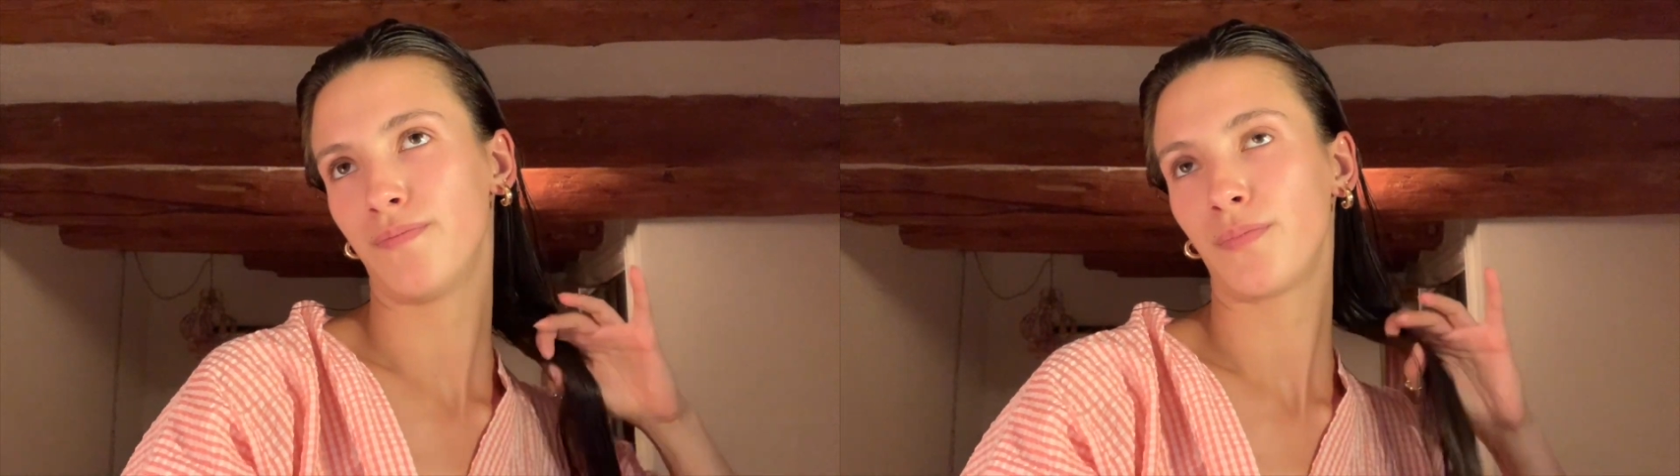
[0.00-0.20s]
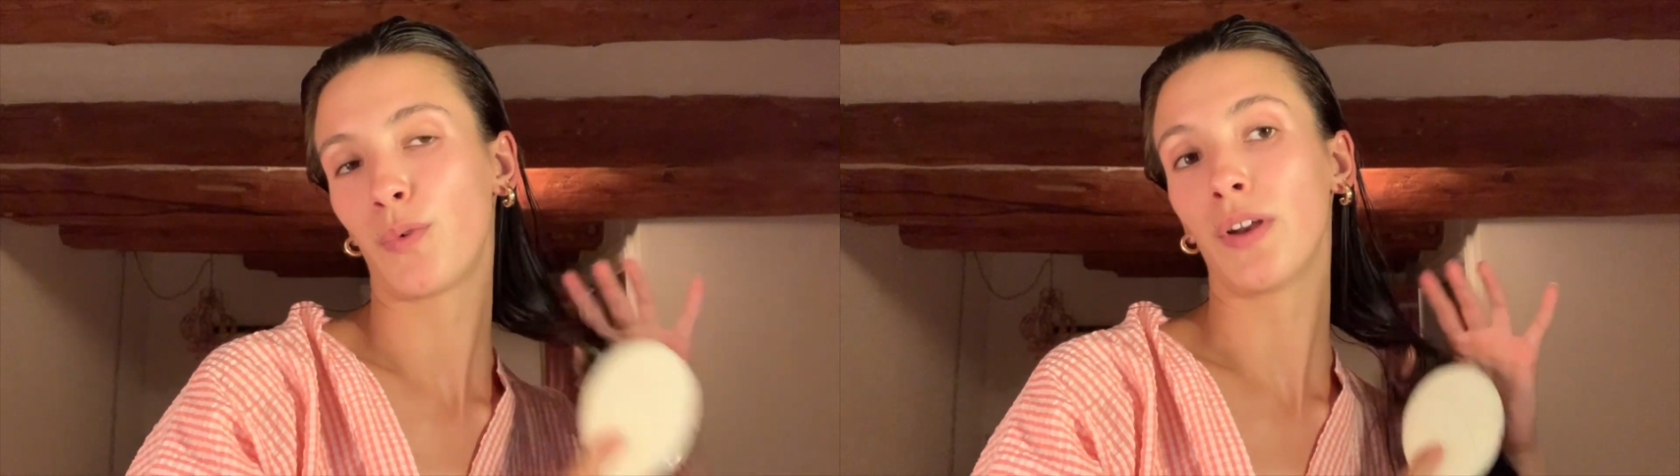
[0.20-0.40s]

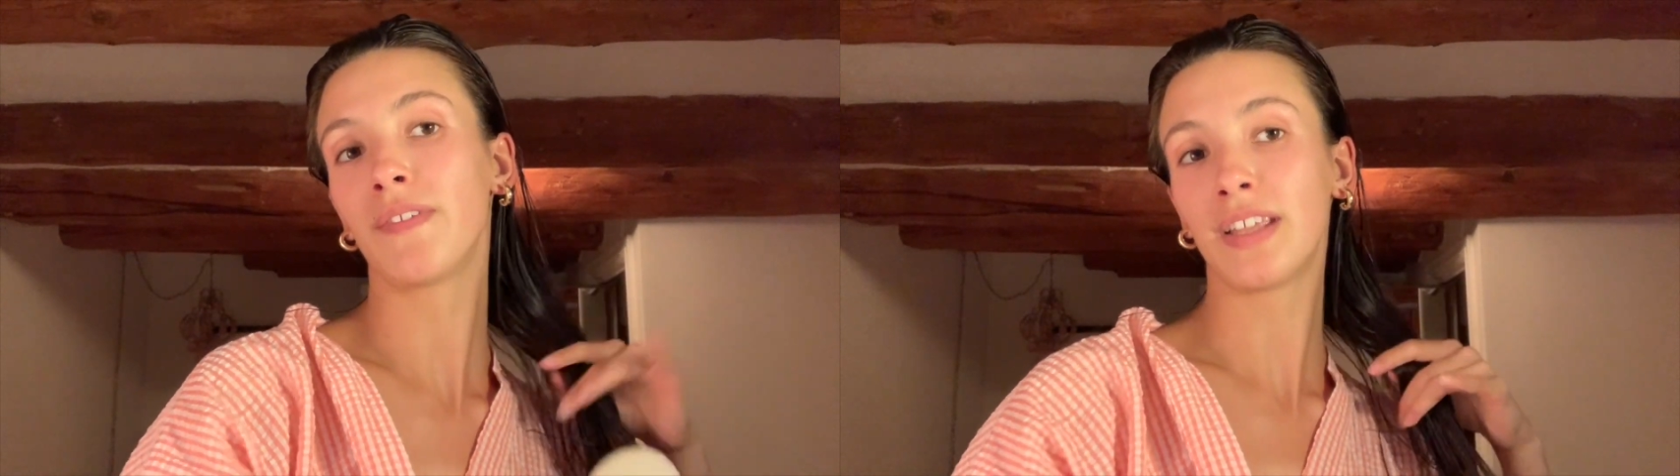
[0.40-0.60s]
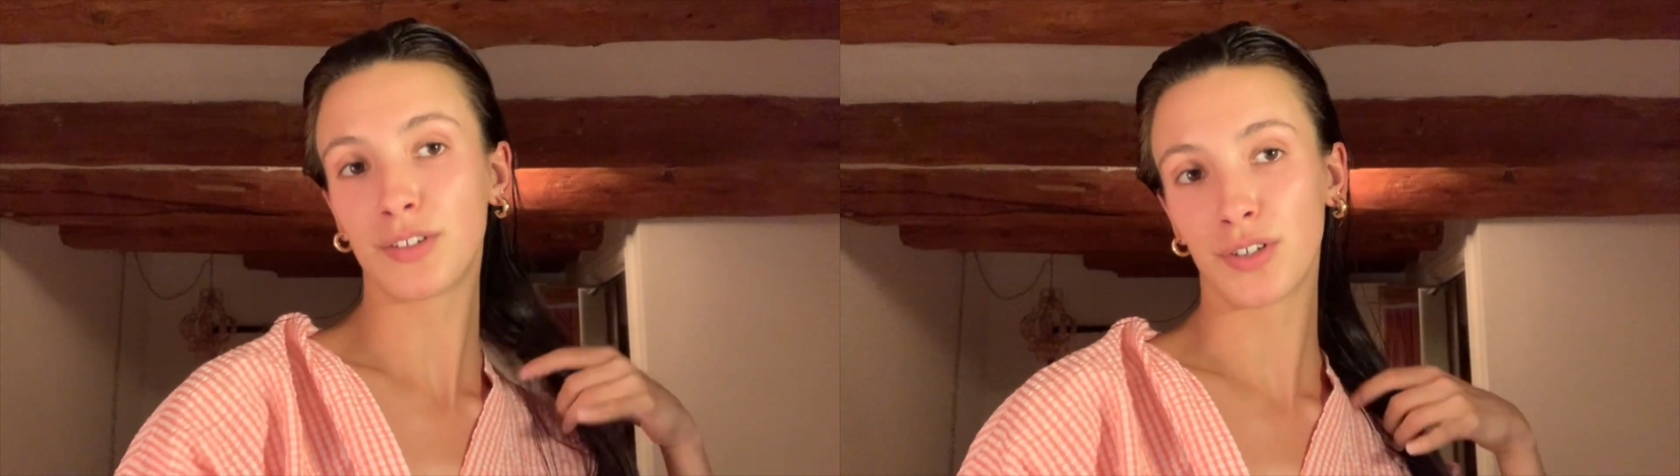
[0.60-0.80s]
One of the
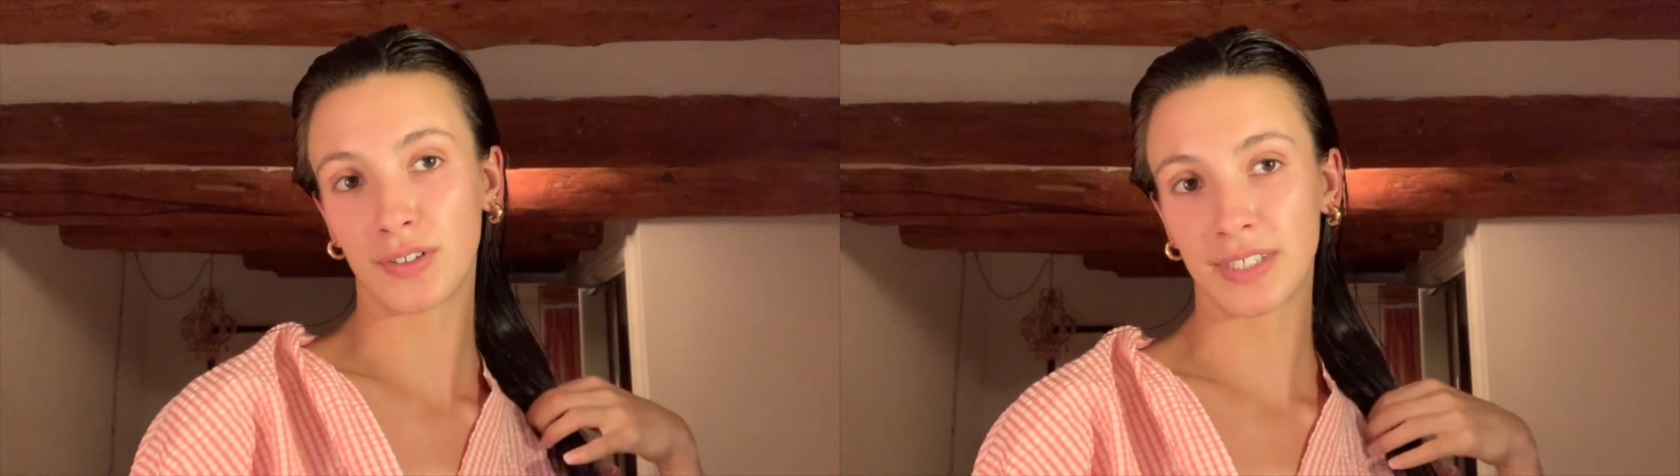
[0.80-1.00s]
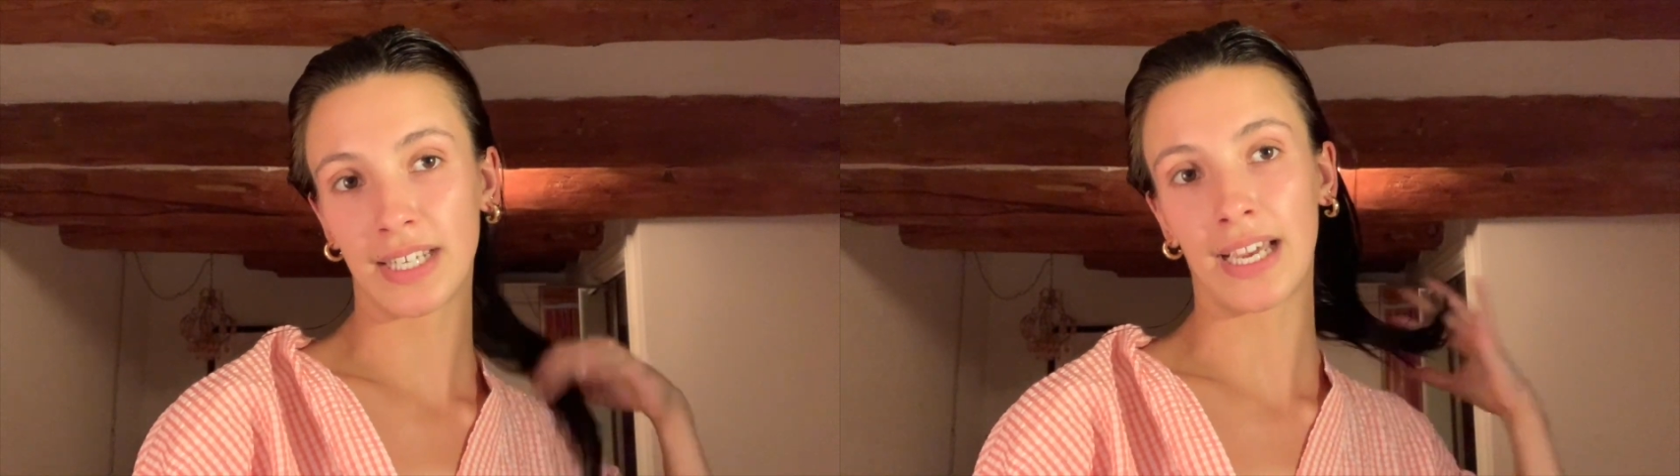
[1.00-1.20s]

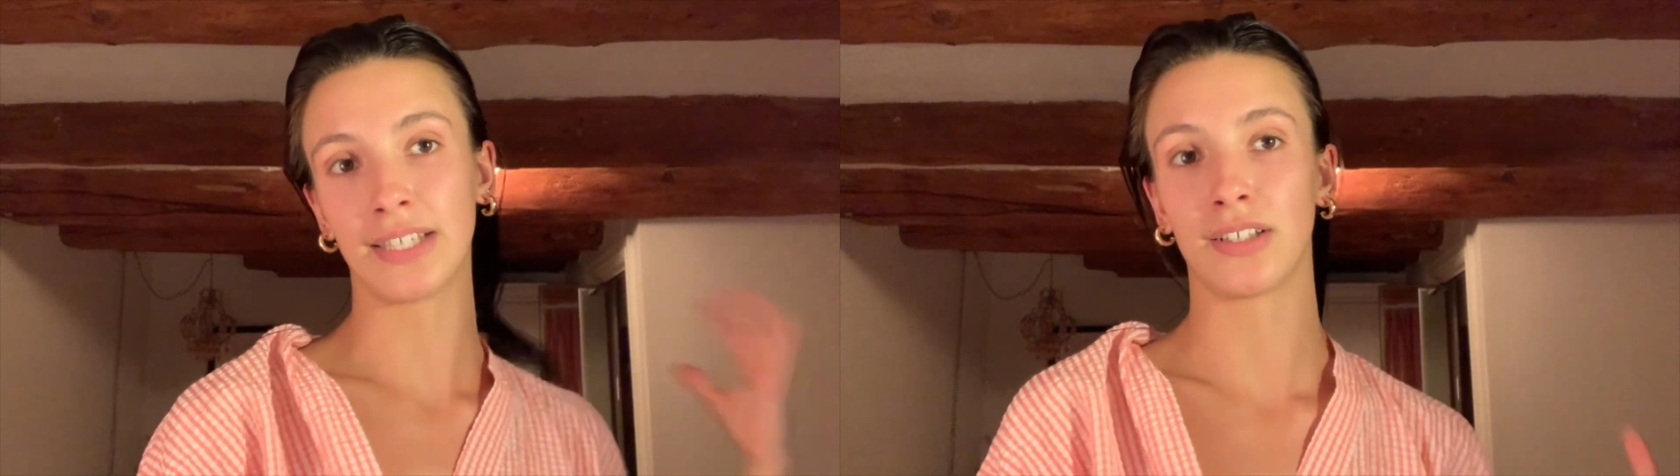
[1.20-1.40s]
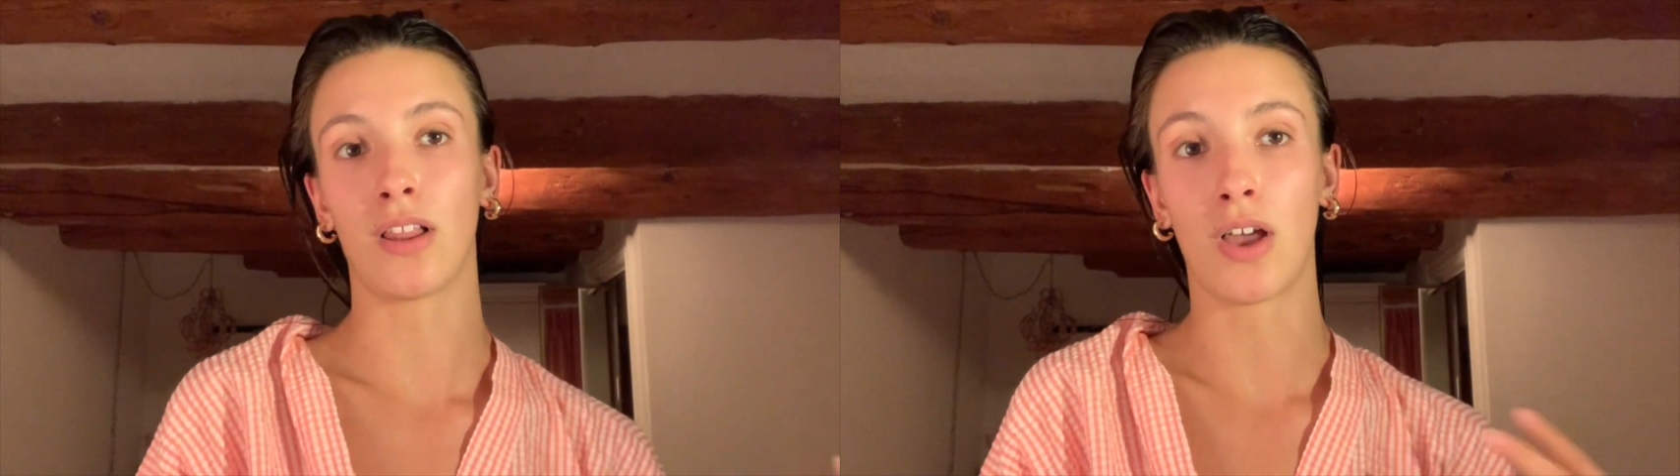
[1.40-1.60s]
interns has
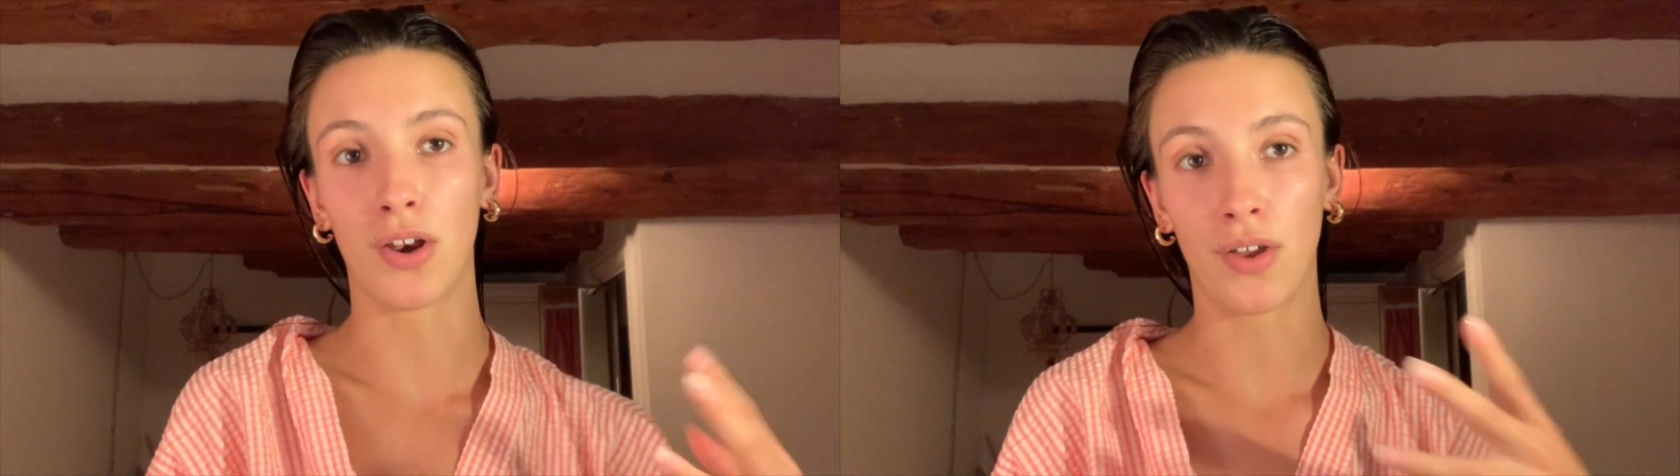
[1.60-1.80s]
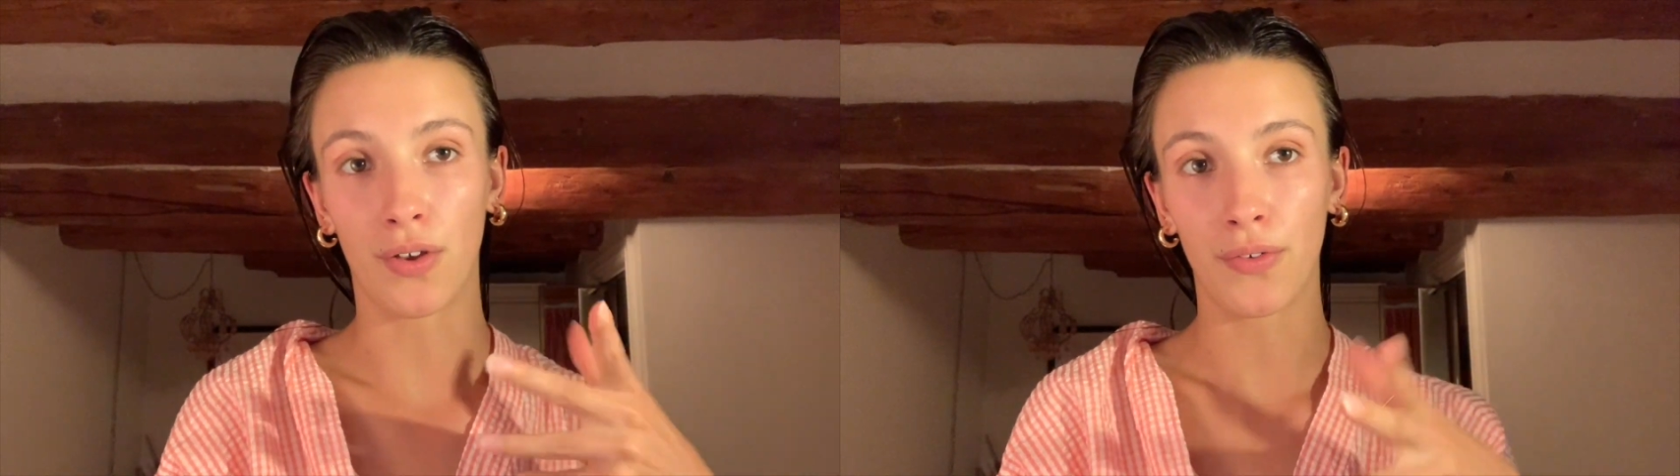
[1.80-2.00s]
a lot
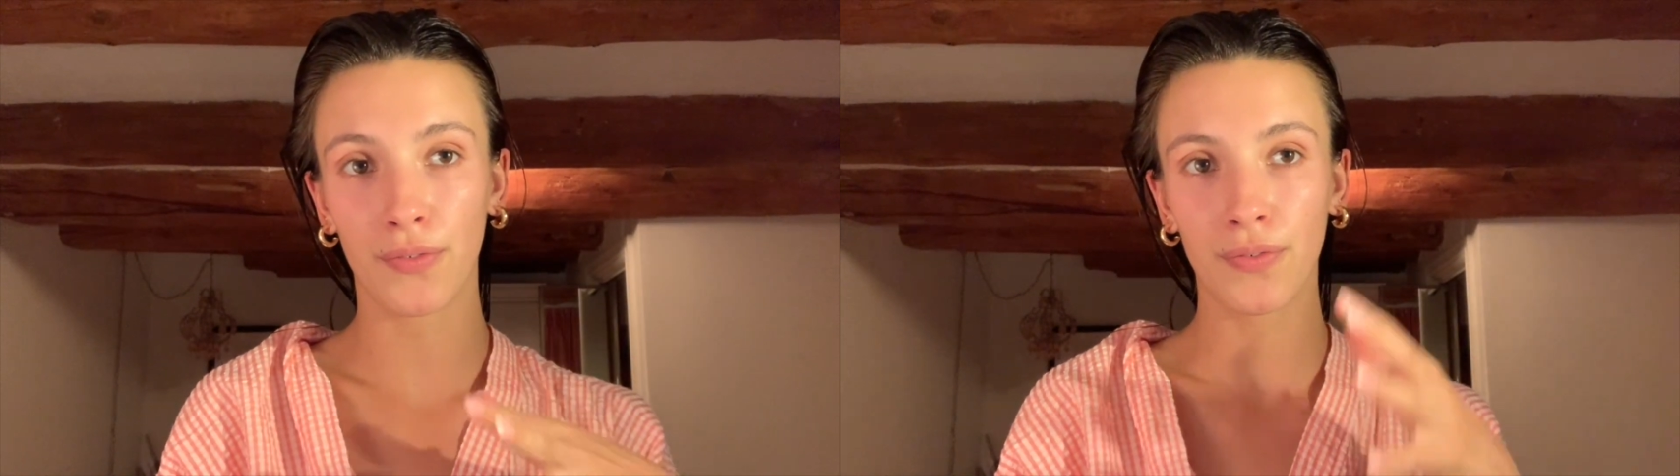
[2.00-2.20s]
of